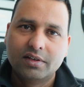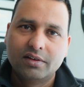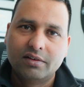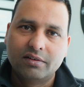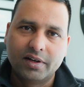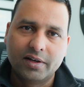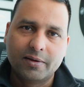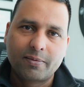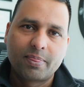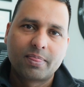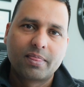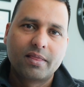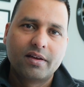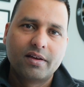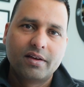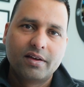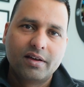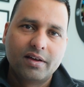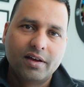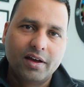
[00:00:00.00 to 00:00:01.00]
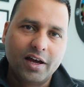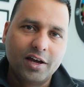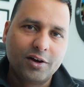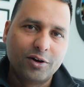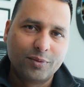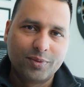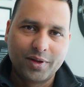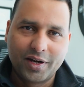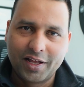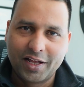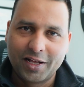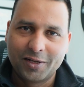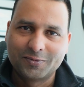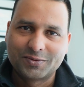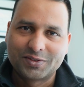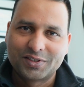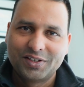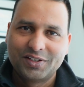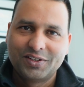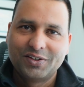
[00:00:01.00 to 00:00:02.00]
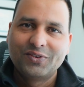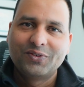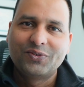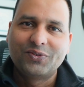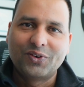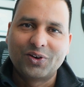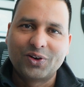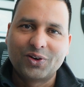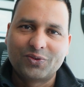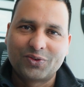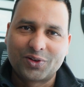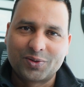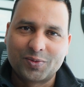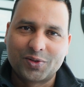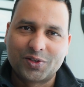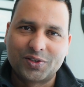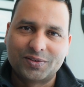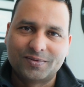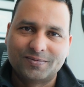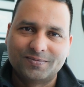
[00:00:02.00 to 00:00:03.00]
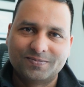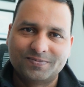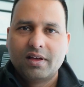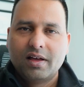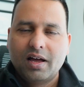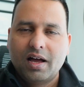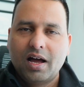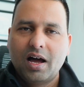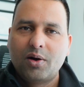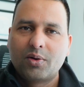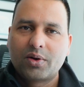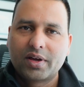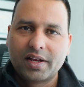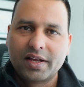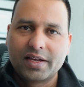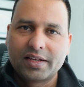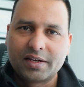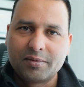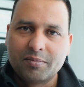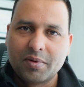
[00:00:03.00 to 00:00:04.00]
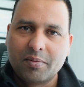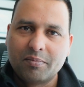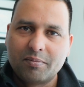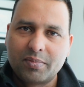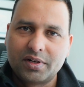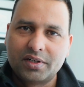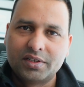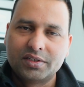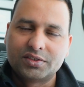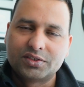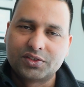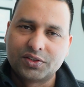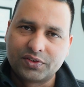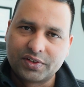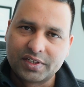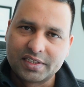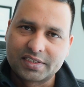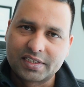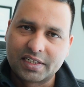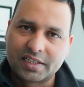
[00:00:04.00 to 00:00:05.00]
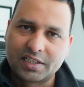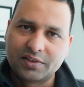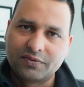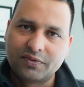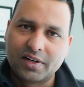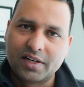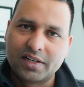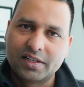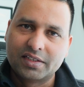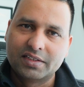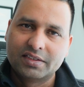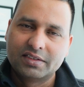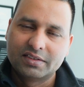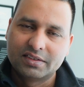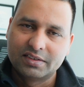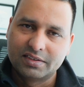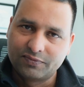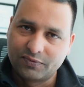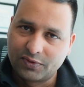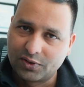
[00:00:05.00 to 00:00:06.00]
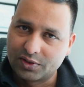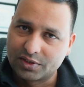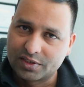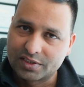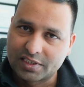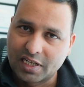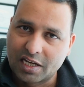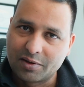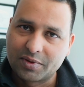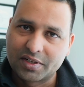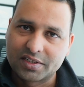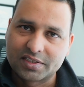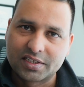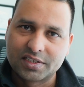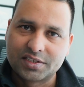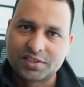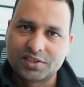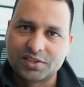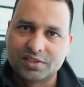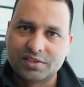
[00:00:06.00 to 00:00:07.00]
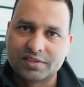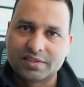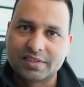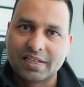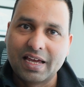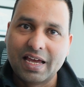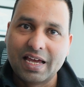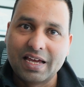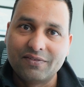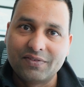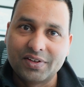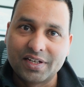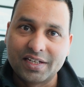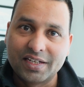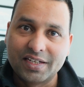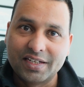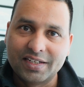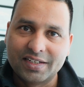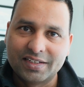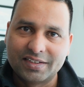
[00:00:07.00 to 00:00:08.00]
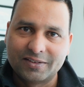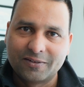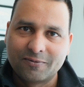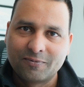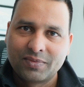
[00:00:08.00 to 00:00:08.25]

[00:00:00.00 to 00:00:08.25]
Right? I hope that helps. Follow for more. How can I remember to recertify for the Cyber Essentials every year?